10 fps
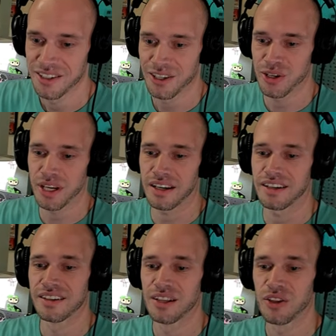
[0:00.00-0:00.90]
Okay,
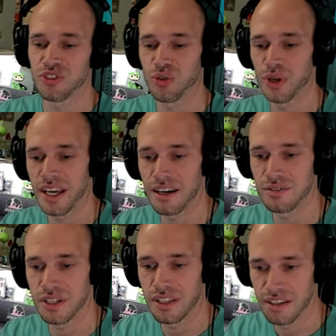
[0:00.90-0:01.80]
so we
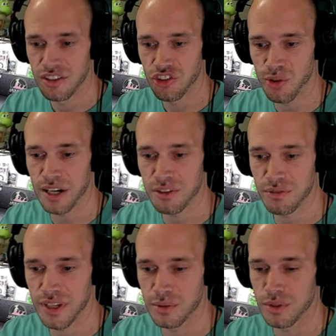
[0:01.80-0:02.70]
have Shrouded
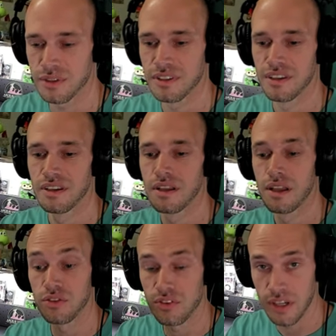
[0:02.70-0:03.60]
Fable,
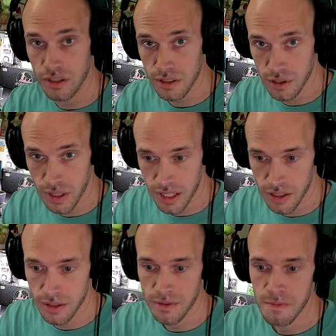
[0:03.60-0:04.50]
Stellar
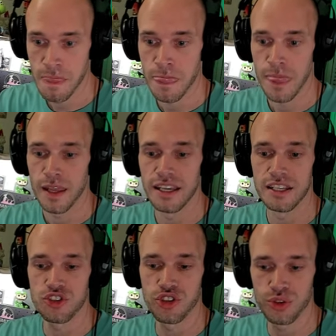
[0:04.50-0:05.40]
Crown,
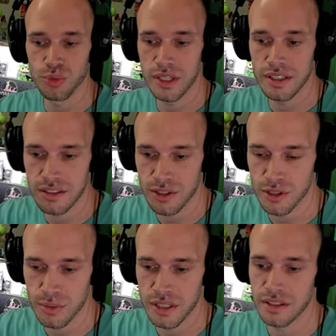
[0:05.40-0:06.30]
and to be
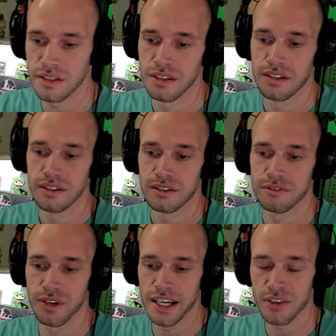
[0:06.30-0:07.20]
determined
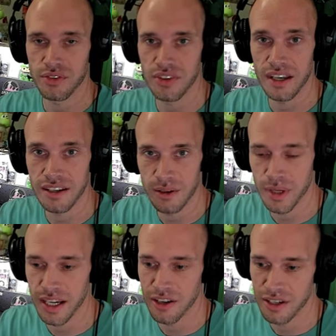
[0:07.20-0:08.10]
final set
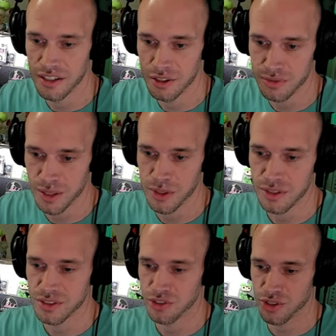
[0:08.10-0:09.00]
coming out in November.
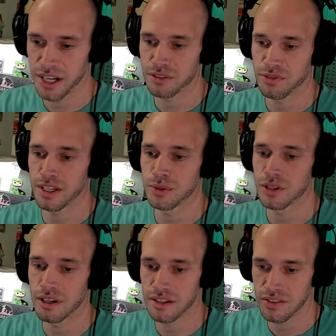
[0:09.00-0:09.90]
So Shrouded Fable,
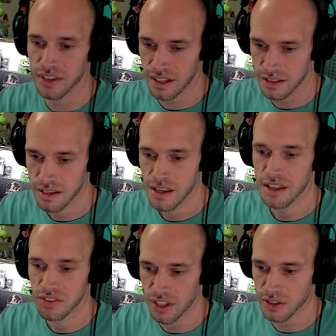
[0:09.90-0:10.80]
August 2nd,
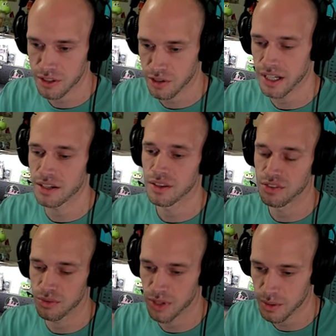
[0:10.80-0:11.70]
Stellar Crown,
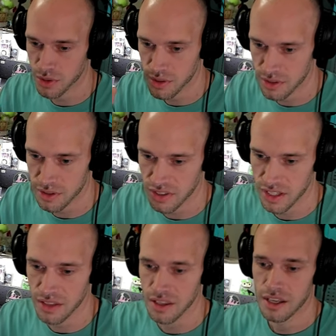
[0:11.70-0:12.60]
September
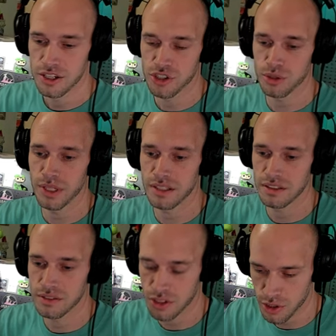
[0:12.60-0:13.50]
13th, to be
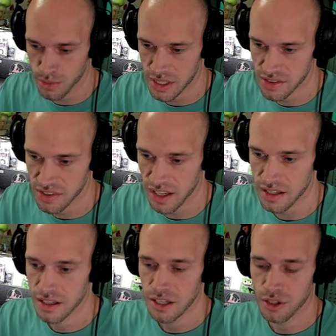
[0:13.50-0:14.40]
determined
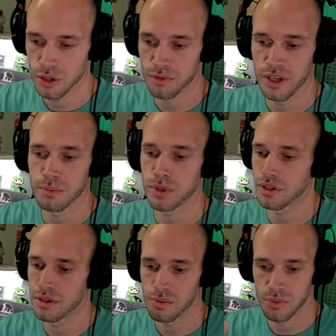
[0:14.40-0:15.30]
set
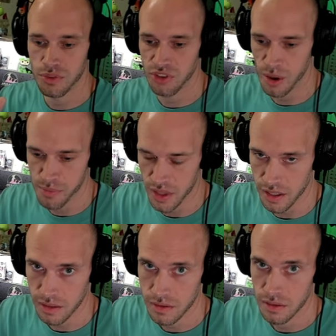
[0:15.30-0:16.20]
November
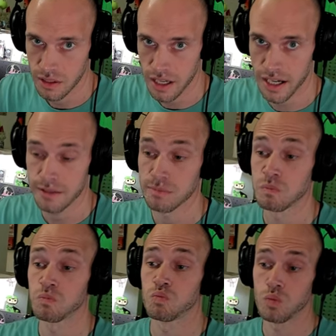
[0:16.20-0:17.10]
something. All right?
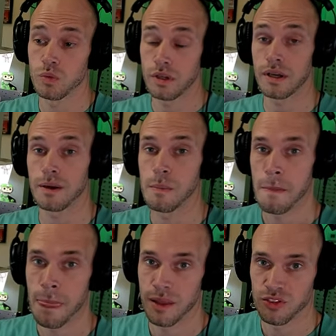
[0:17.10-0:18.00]
Okay.
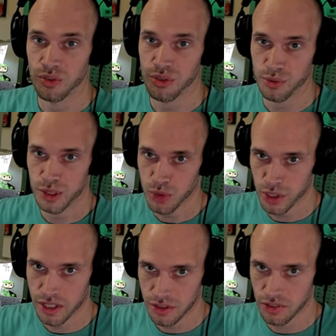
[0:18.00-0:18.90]
So three more
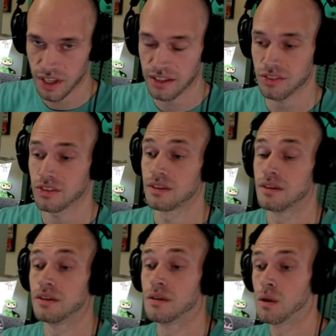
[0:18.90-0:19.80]
English sets,
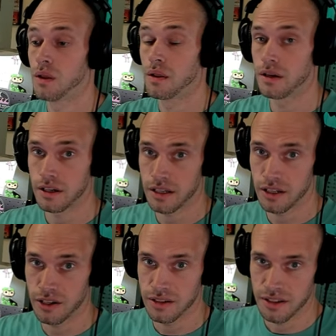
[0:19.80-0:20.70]
there you go.